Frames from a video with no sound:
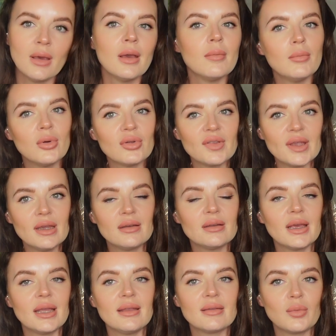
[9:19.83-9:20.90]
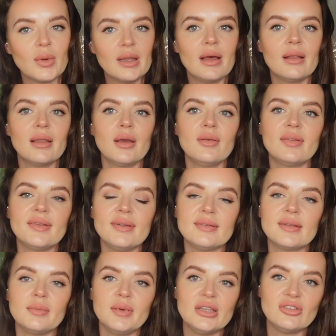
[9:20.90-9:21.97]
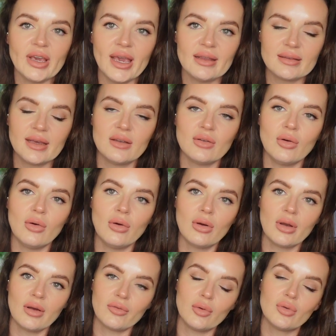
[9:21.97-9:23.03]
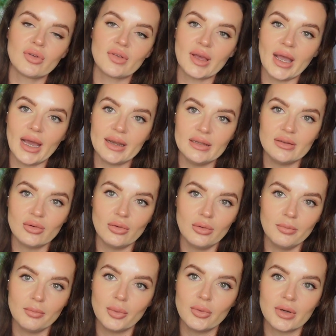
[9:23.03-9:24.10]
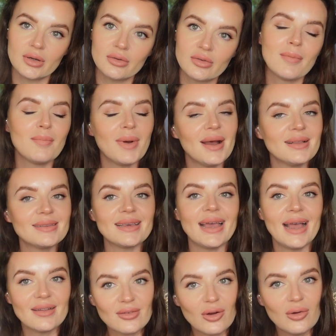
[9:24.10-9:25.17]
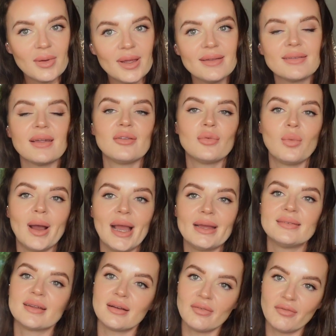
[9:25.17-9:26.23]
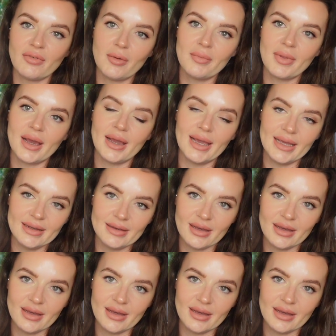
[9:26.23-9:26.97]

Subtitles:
Most airlines will allow seats to be checked in or of course carried on board, but as always it's wise to confirm that in